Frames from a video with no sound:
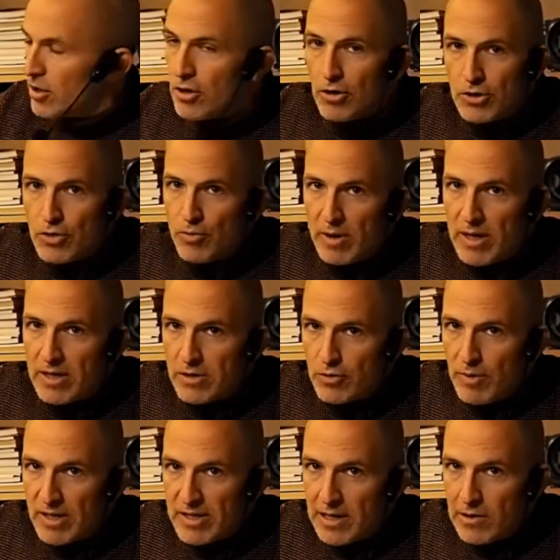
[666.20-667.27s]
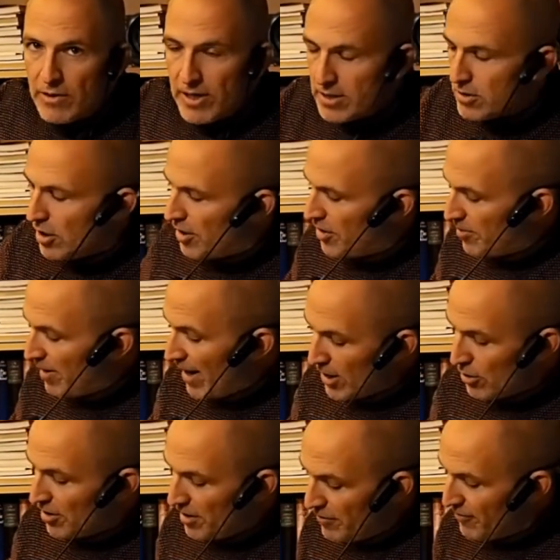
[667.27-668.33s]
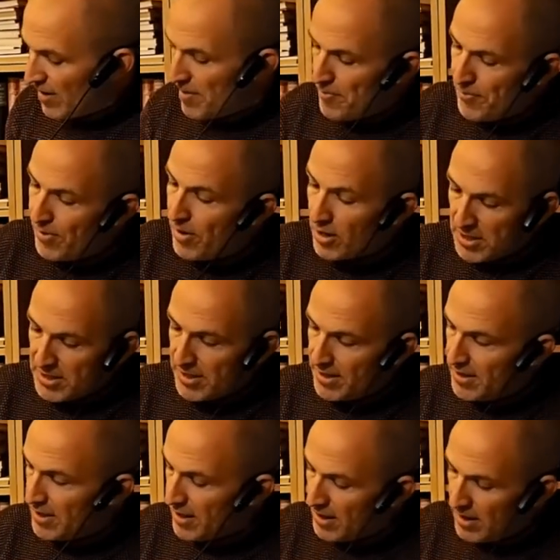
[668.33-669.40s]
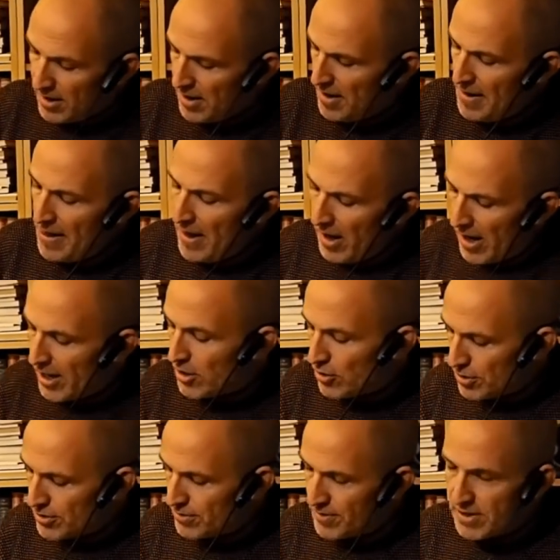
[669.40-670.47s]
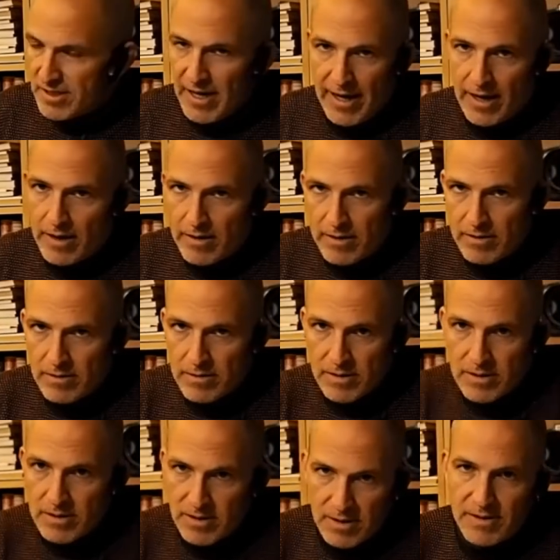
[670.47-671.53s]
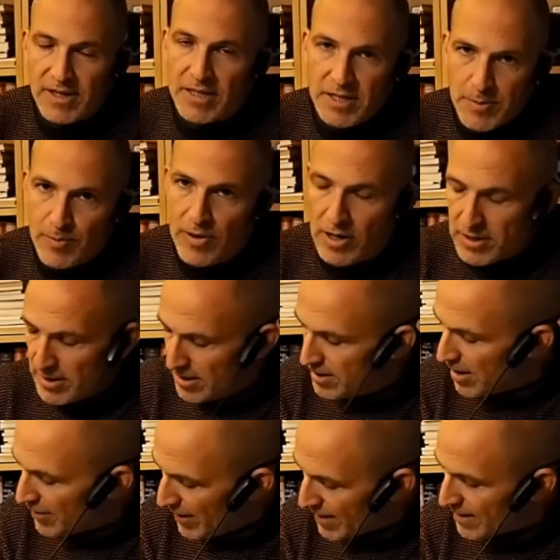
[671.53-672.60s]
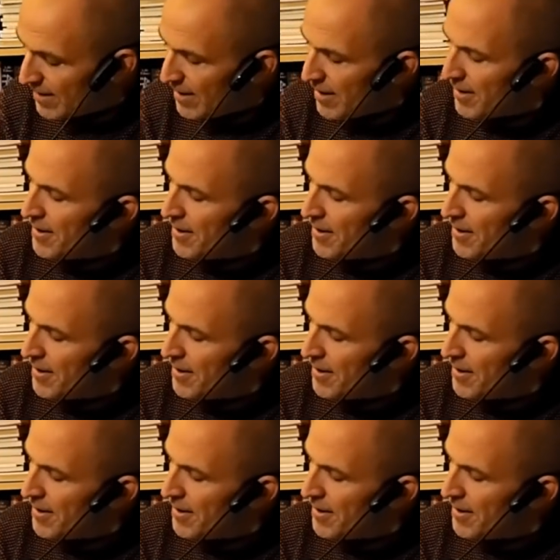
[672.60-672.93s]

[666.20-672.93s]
go to my diluent on the back, or if I'm plugged in here, I go to the tank that's plugged in directly.